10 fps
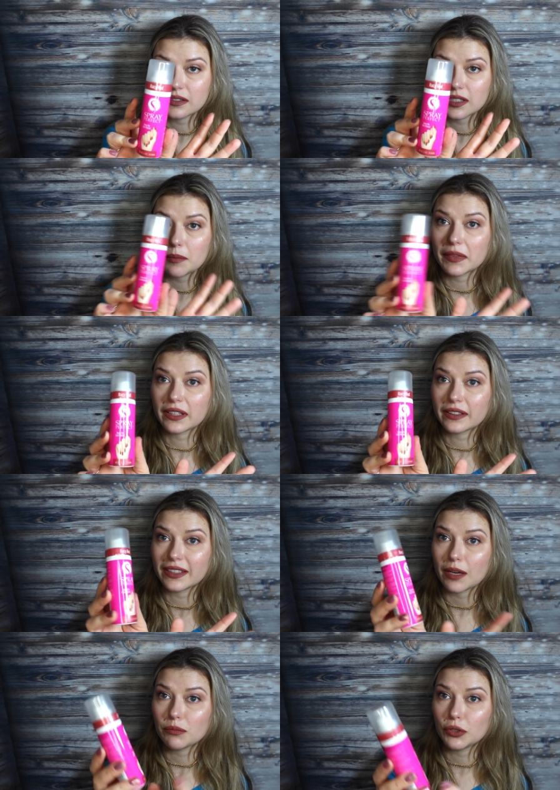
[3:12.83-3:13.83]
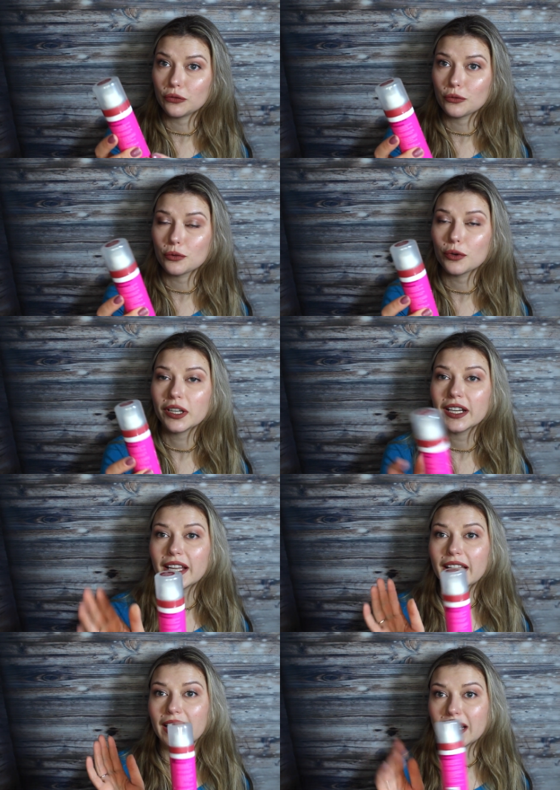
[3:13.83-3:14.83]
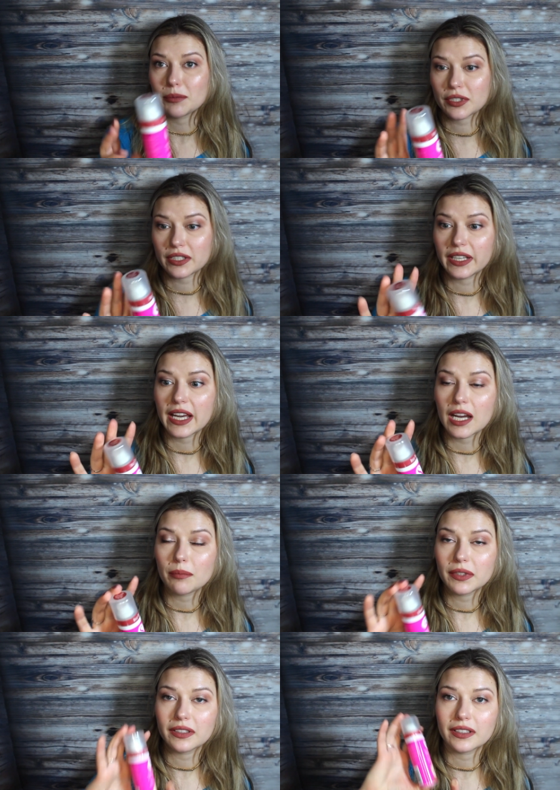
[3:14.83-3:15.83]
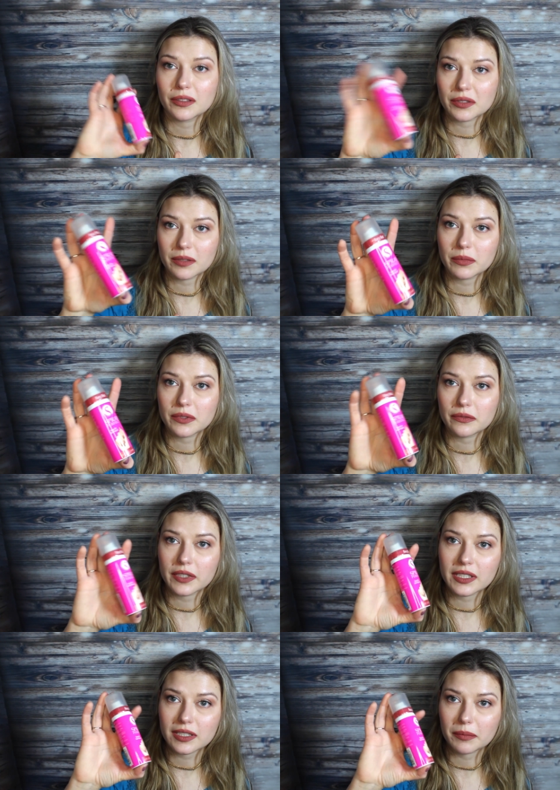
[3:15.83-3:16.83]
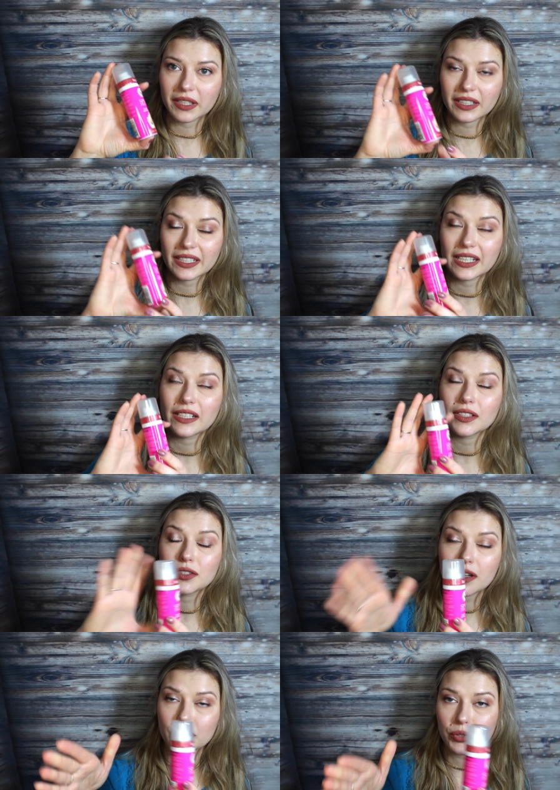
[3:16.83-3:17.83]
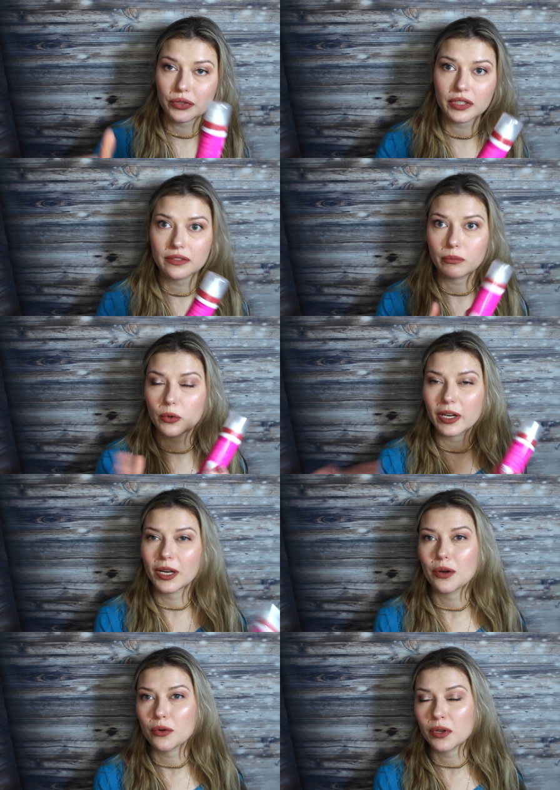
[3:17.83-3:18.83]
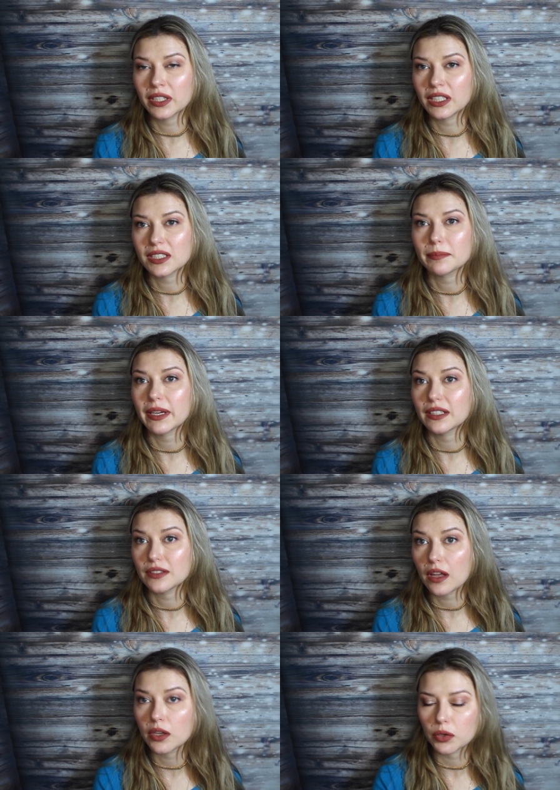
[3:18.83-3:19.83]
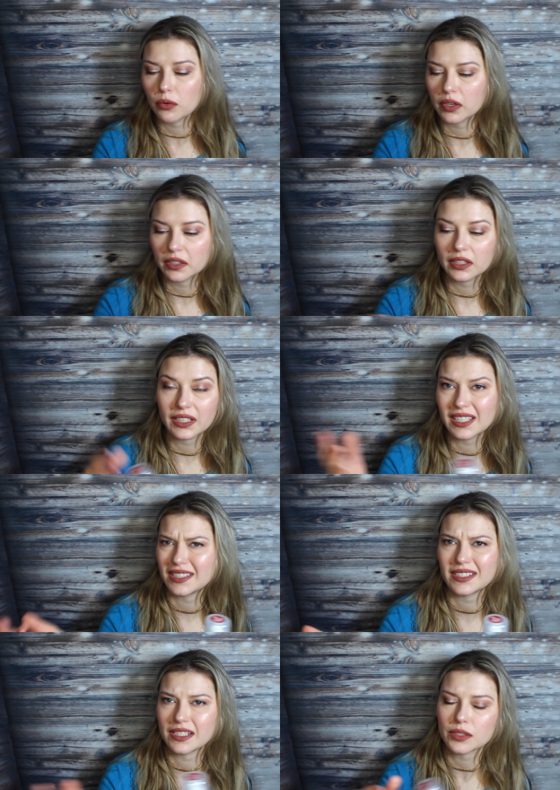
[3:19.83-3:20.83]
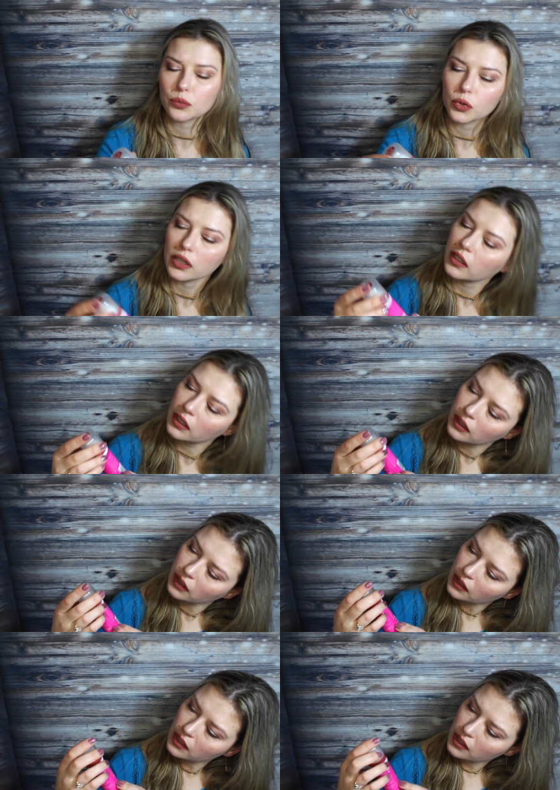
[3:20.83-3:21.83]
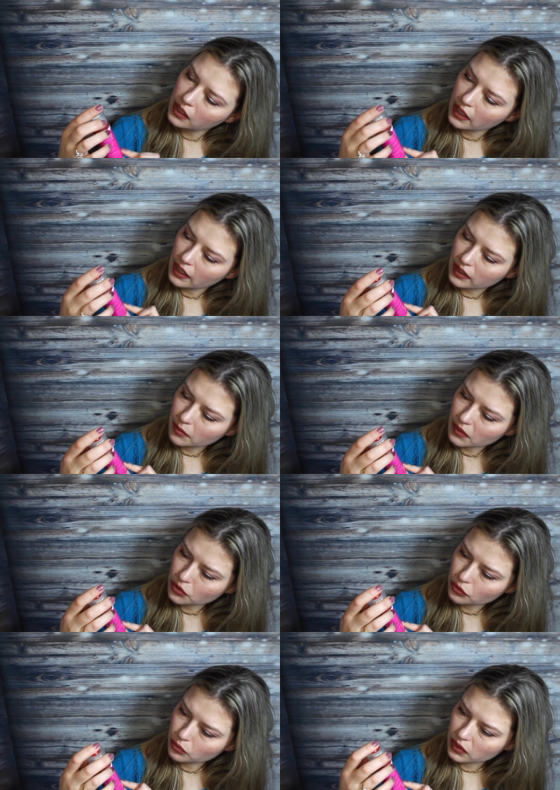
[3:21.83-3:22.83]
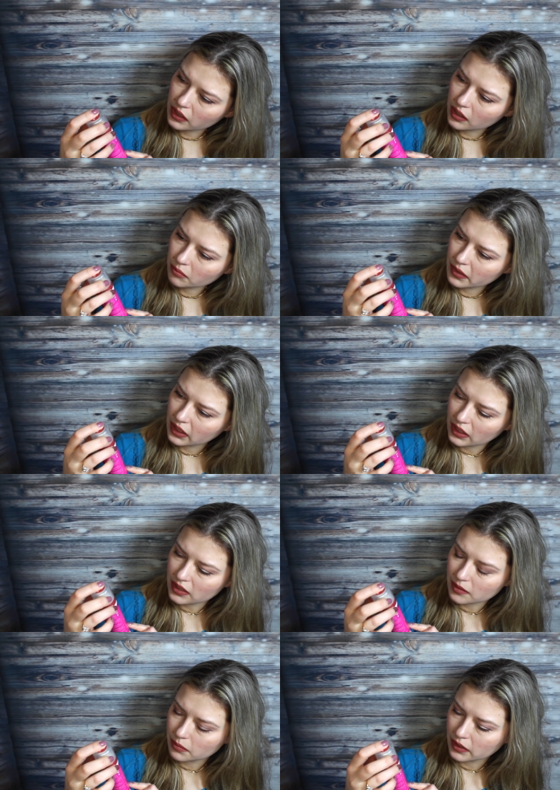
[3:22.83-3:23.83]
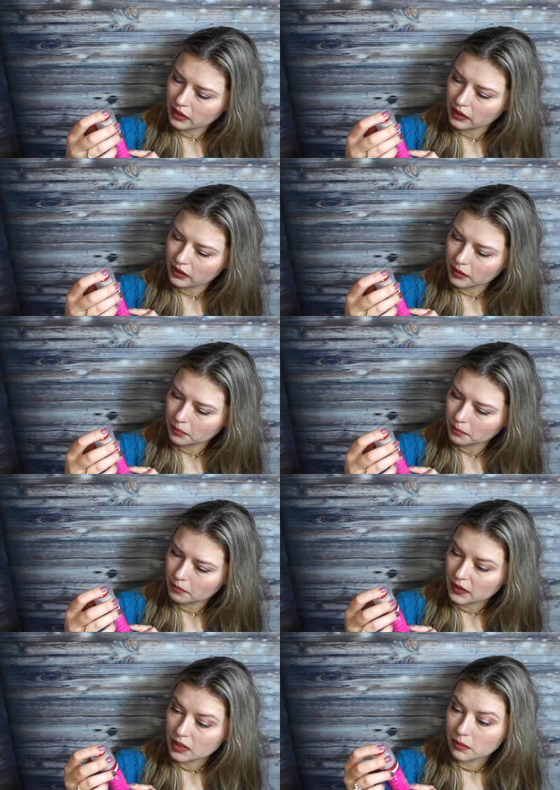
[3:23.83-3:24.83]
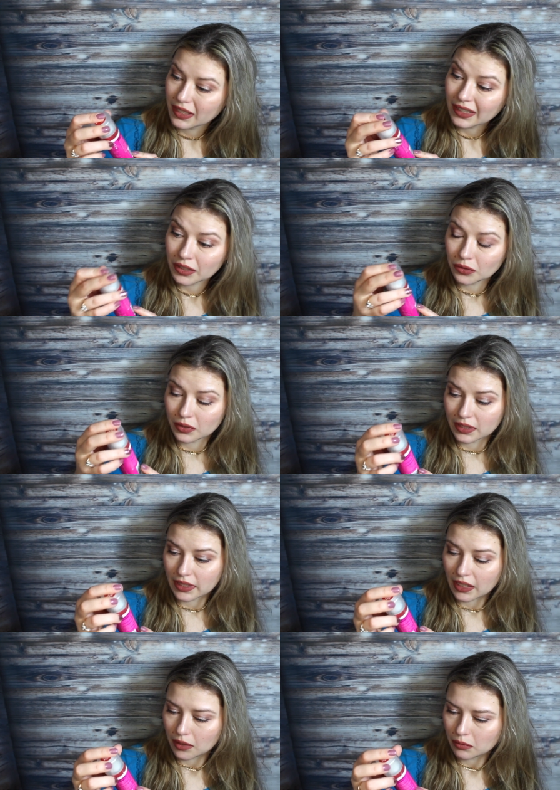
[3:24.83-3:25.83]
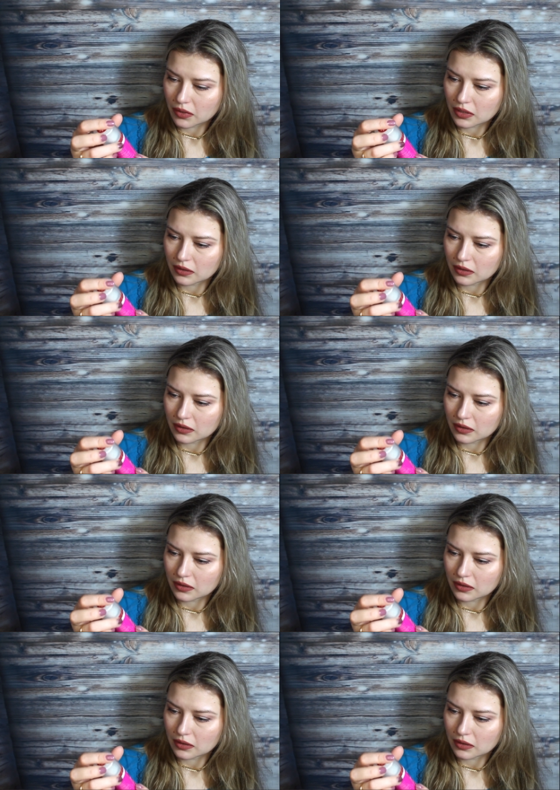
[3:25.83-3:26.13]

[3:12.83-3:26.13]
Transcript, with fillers: something like that before and I'm actually happy that I was able to find something like that at Dollar Tree or I'll only spend a dollar on it in case it doesn't work and I'm not sure what the company is but um, it's made in USA which